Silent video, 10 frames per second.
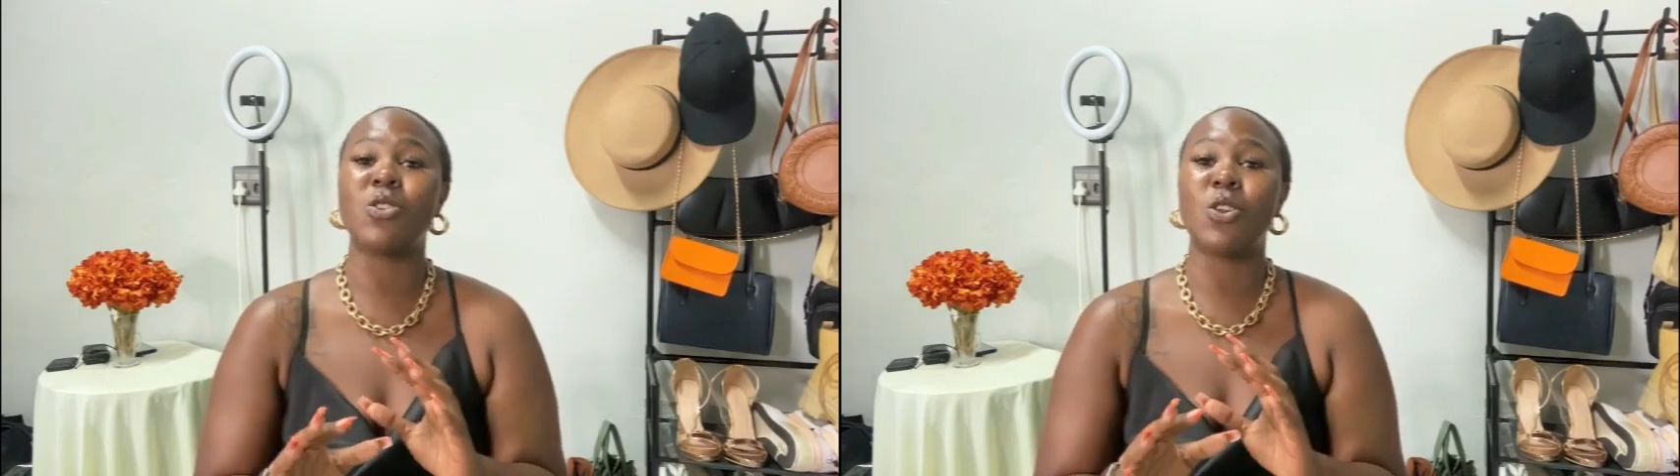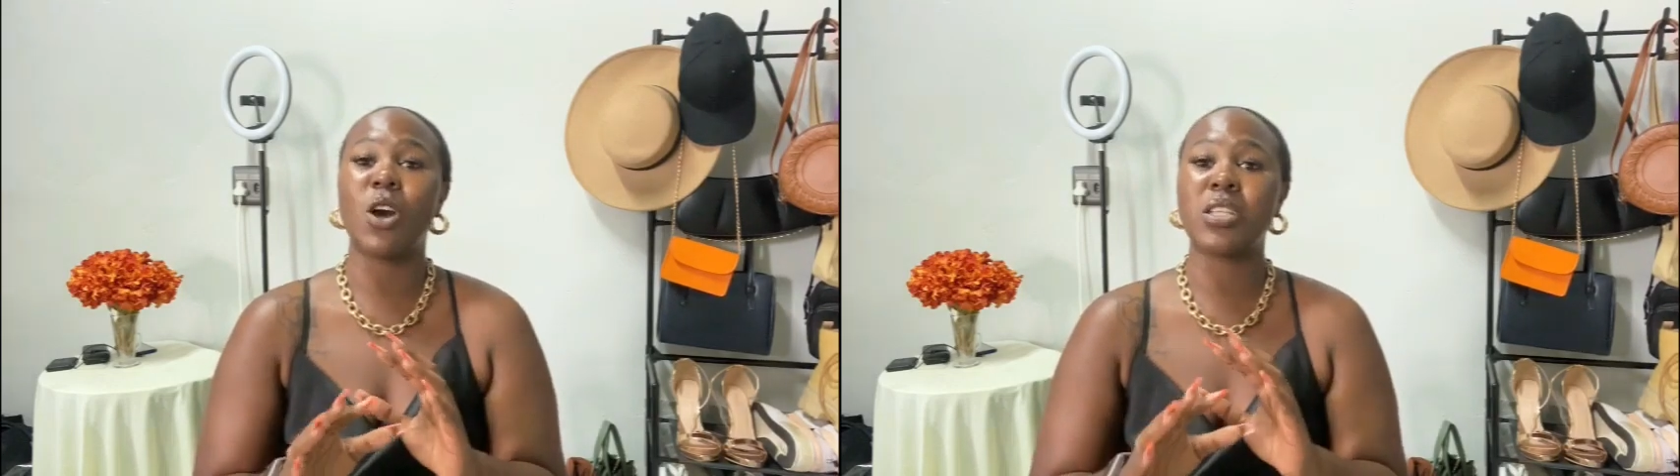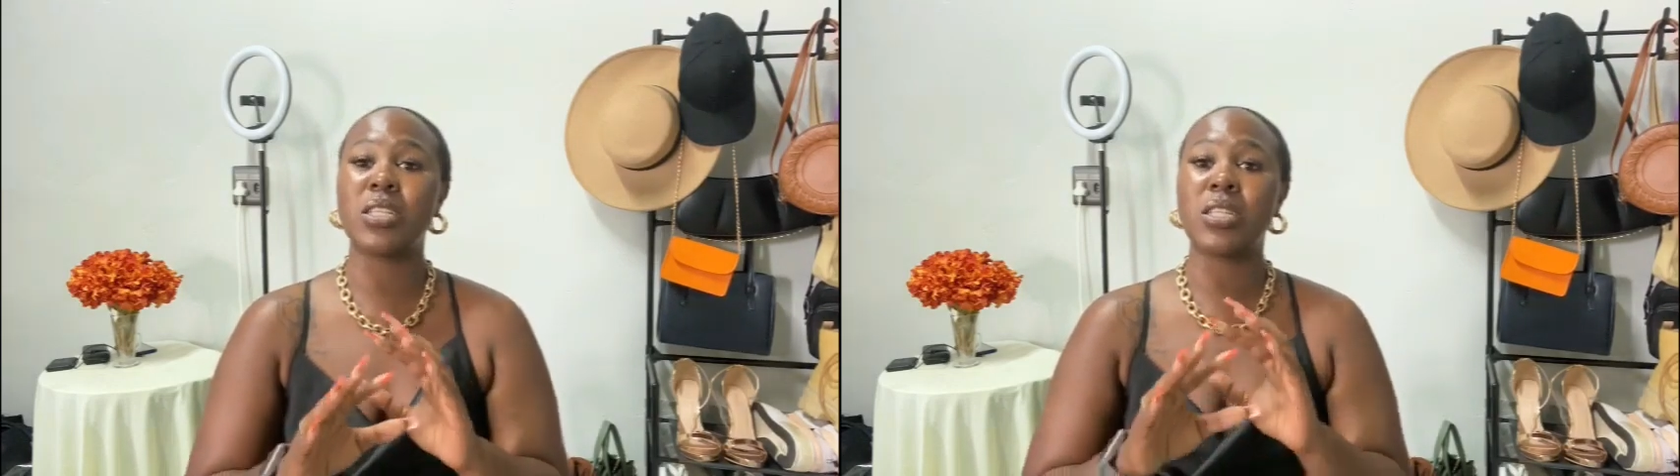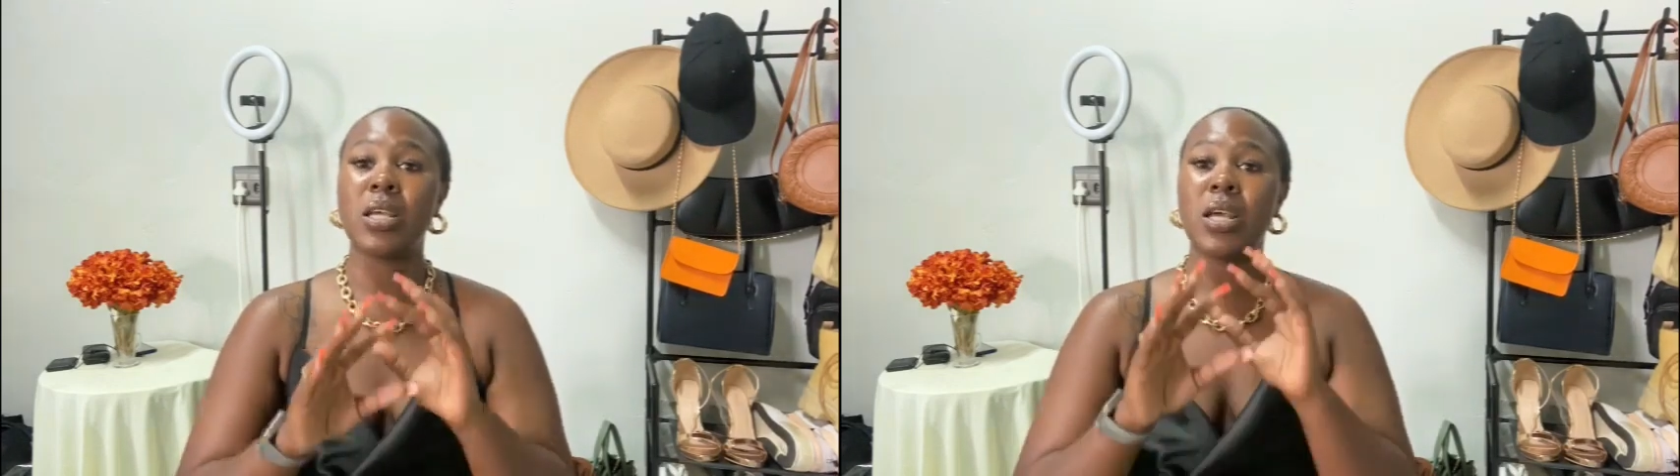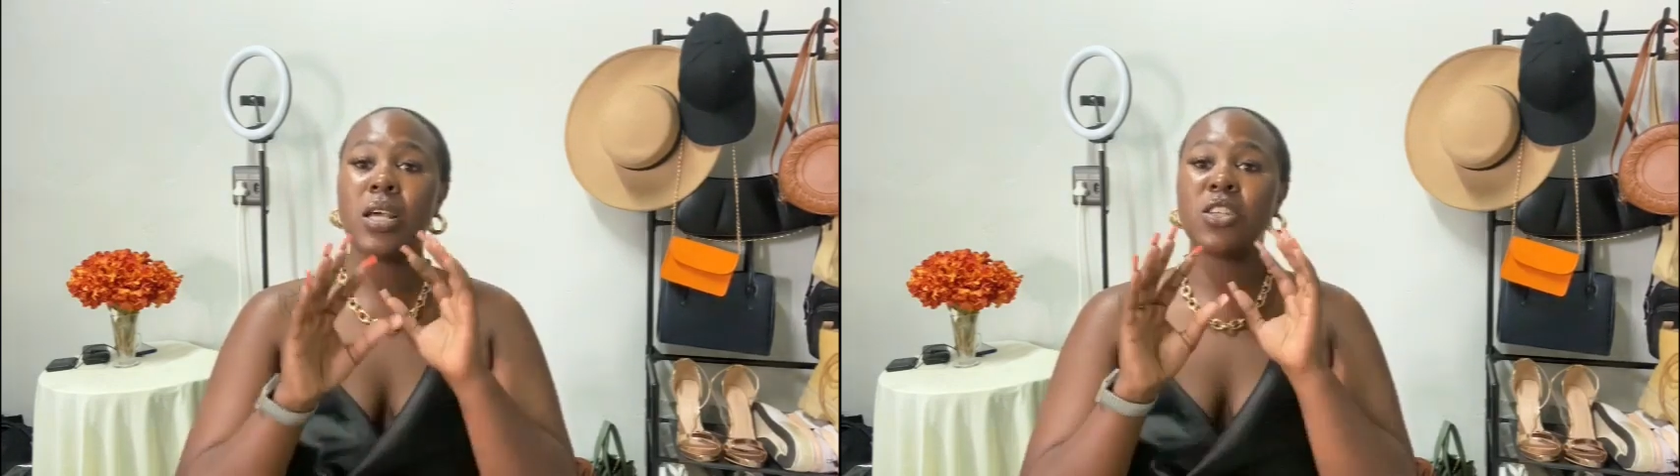not
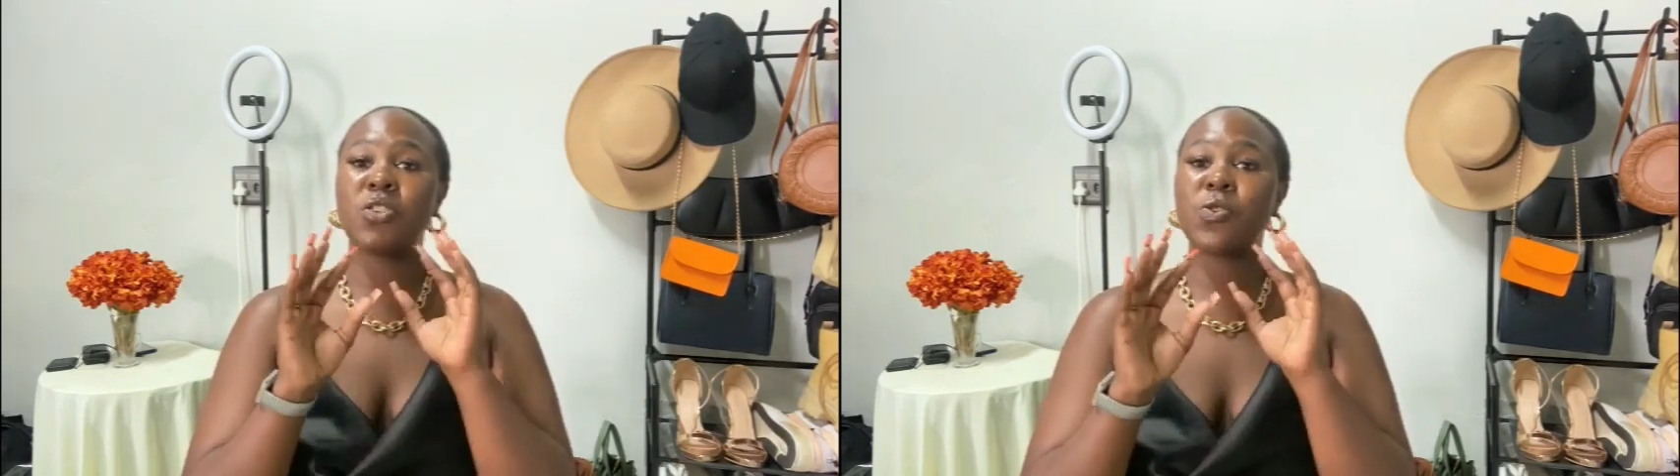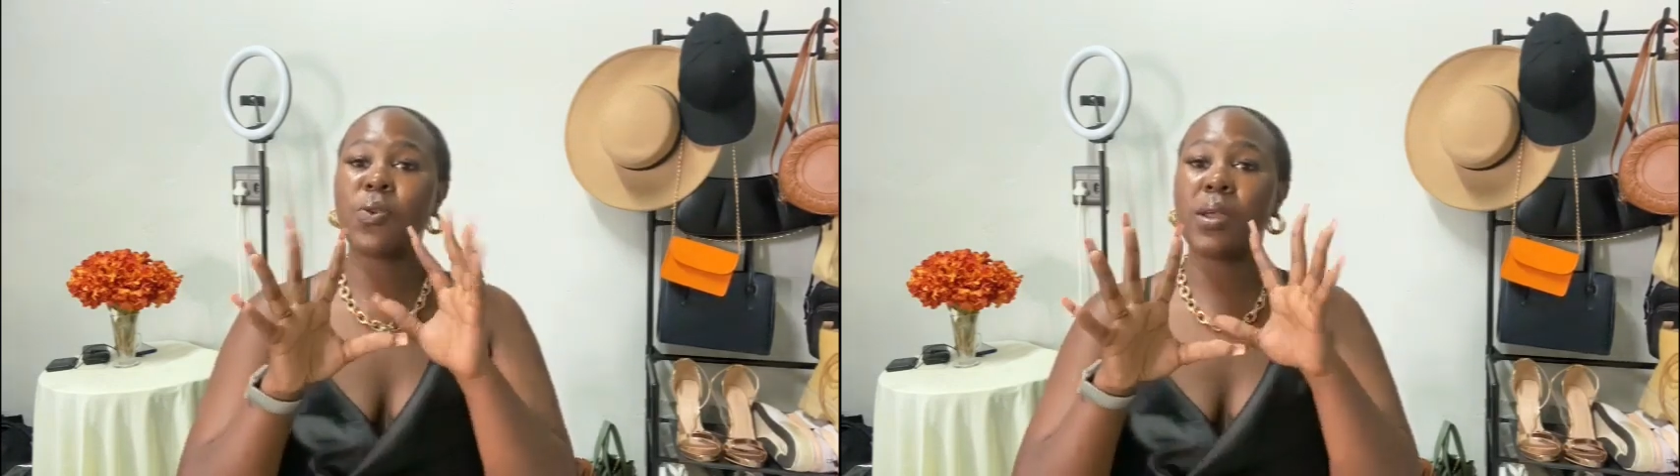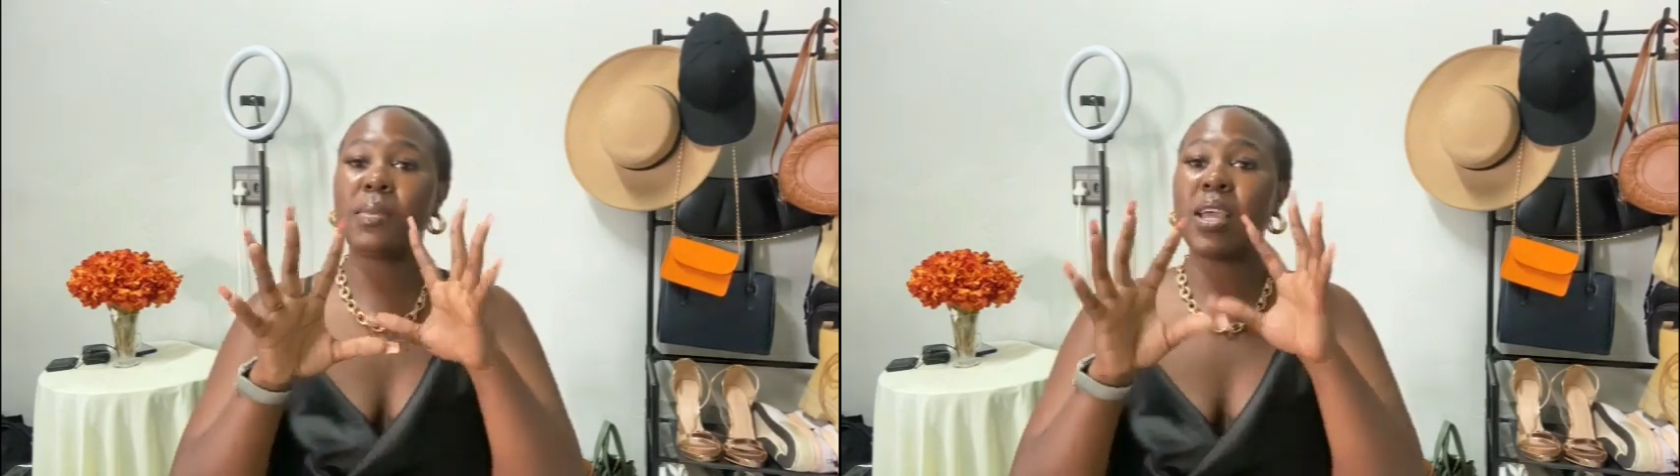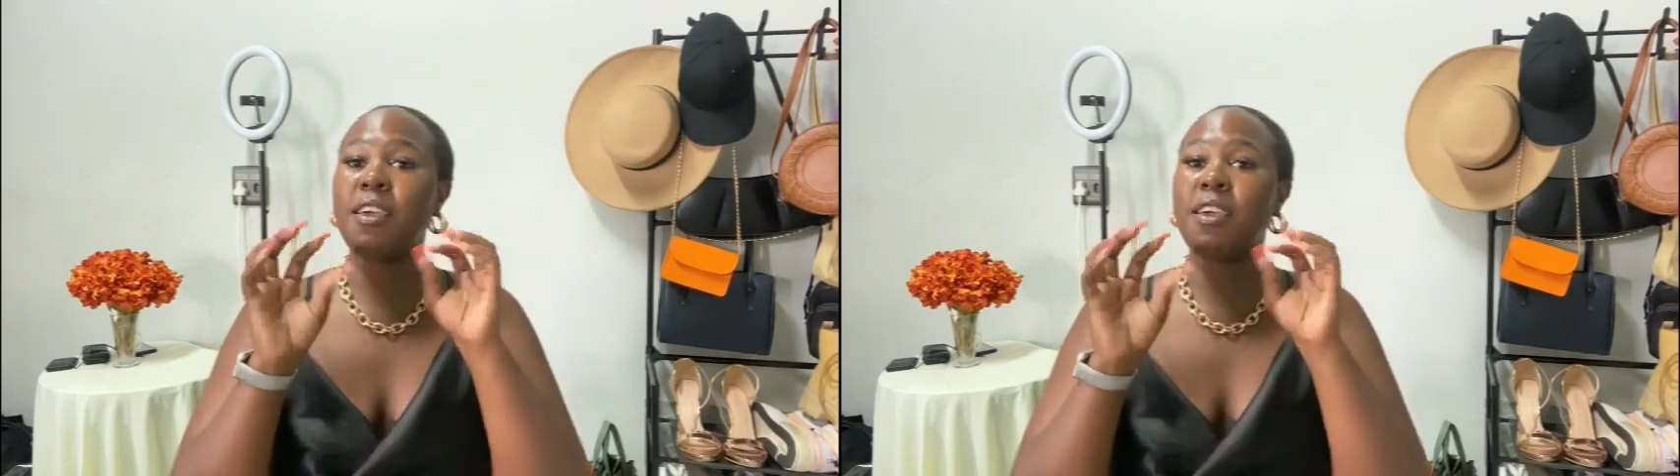screaming